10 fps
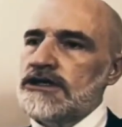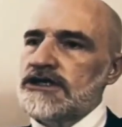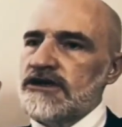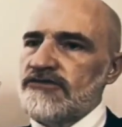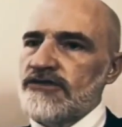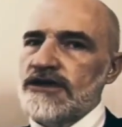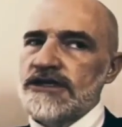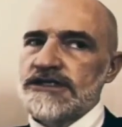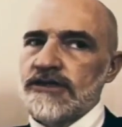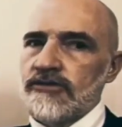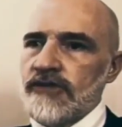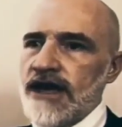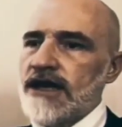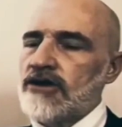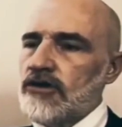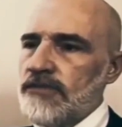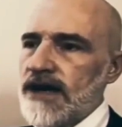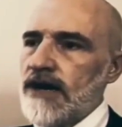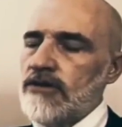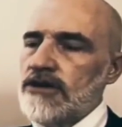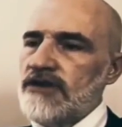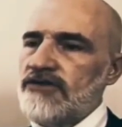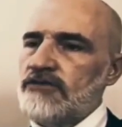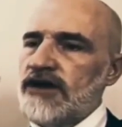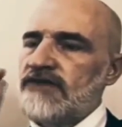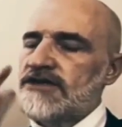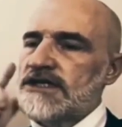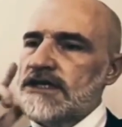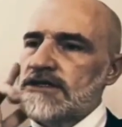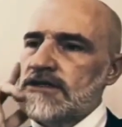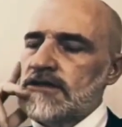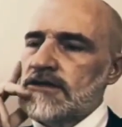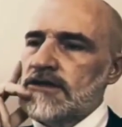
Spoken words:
to confront the tyrannical power of the private sector.